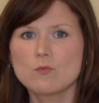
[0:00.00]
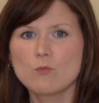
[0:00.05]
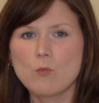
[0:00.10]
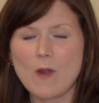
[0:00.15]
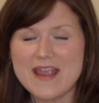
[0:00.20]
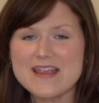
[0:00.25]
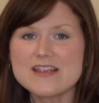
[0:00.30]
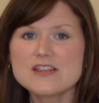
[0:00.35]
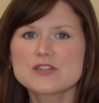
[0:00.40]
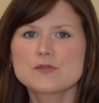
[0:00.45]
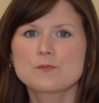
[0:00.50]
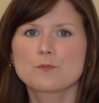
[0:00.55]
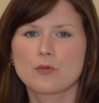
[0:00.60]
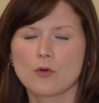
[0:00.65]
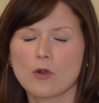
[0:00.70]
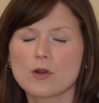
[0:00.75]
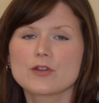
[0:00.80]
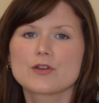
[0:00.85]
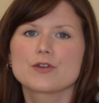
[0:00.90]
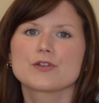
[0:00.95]
waste
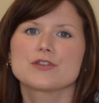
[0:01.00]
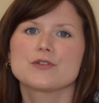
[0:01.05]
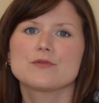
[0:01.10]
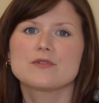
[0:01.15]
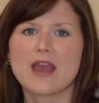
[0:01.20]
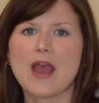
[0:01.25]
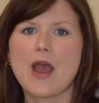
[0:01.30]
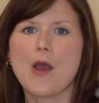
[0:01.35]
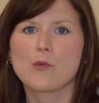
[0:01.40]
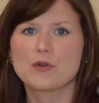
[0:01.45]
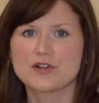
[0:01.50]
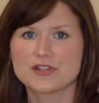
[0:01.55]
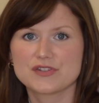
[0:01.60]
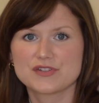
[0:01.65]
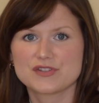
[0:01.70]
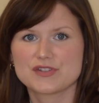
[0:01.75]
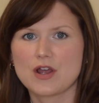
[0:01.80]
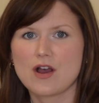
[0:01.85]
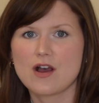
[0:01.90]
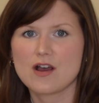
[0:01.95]
product you get when a
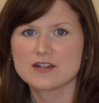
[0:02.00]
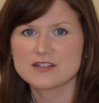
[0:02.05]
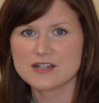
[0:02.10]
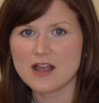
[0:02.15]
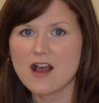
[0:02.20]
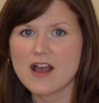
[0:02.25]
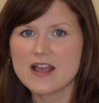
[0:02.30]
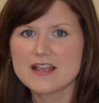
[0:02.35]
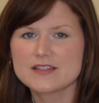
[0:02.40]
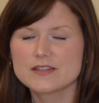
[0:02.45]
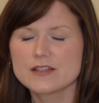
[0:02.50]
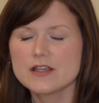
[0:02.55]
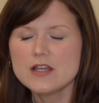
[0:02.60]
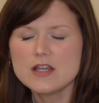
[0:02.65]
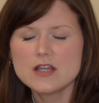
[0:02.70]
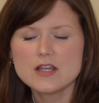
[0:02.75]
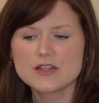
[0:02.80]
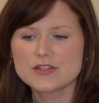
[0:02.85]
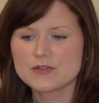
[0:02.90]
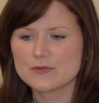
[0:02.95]
star dies.
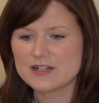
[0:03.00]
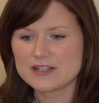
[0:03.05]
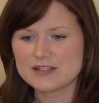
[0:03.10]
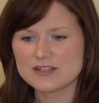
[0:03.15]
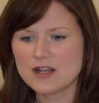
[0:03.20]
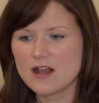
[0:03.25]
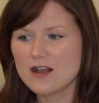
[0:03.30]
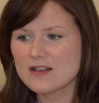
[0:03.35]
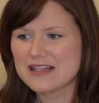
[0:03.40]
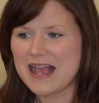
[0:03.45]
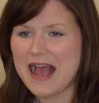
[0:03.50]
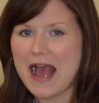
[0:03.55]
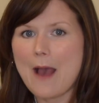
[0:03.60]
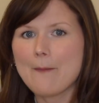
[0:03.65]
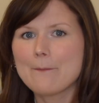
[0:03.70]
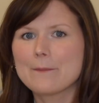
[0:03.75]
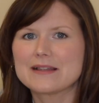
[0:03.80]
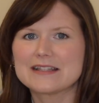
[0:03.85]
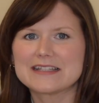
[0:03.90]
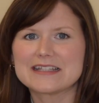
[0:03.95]
So when a star is
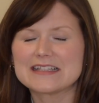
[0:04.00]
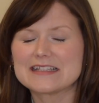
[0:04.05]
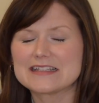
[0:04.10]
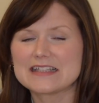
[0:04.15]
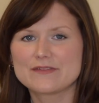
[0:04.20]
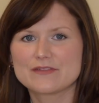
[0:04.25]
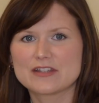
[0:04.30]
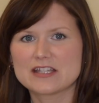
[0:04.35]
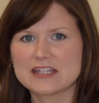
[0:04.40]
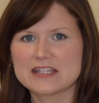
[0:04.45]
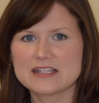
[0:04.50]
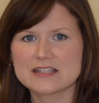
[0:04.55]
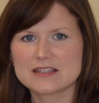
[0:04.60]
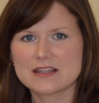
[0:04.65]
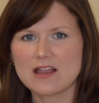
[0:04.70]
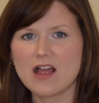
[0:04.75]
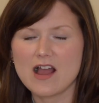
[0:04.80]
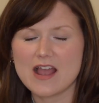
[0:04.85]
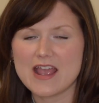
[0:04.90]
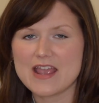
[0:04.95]
happily living its
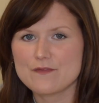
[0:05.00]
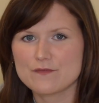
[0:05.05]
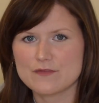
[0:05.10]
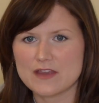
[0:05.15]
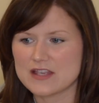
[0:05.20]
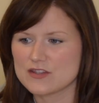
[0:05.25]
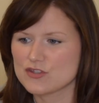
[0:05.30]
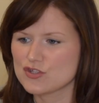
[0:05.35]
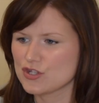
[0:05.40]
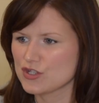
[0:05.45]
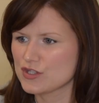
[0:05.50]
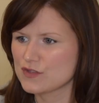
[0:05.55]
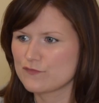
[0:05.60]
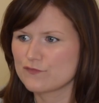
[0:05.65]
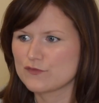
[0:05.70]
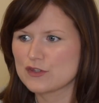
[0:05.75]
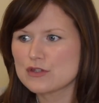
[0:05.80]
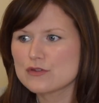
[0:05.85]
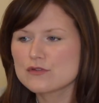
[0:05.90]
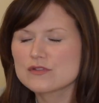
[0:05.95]
life, it's just
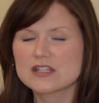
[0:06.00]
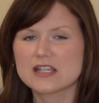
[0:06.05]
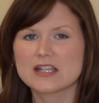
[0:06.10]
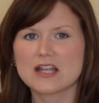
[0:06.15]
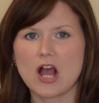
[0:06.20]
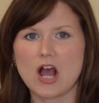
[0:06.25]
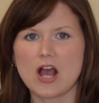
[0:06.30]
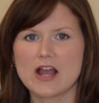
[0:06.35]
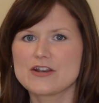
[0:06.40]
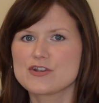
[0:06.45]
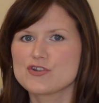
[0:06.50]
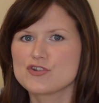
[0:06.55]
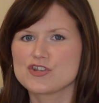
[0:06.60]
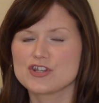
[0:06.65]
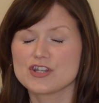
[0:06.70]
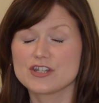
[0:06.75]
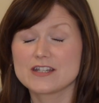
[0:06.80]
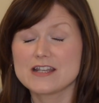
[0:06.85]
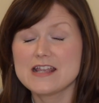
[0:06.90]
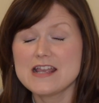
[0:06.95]
fusing
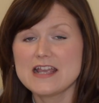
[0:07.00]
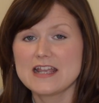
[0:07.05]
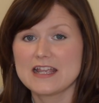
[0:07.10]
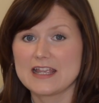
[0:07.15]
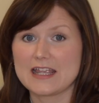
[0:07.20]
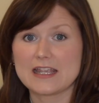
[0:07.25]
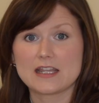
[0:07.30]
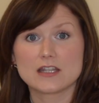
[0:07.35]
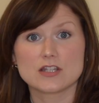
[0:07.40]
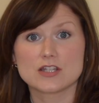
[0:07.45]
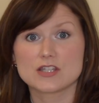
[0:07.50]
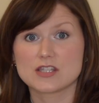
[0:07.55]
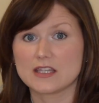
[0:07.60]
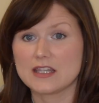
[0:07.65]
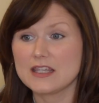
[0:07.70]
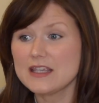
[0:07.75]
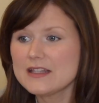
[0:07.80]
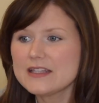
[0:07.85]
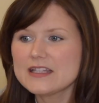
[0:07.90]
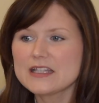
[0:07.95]
hydrogen into
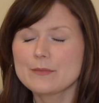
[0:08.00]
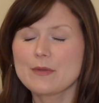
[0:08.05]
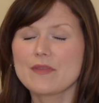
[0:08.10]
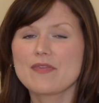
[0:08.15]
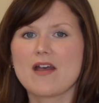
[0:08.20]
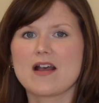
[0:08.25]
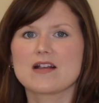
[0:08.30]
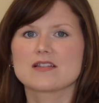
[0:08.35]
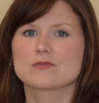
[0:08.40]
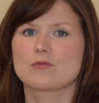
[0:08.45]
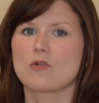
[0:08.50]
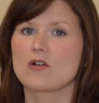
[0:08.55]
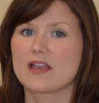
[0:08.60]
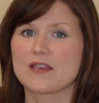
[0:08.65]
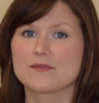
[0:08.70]
helium, and that's what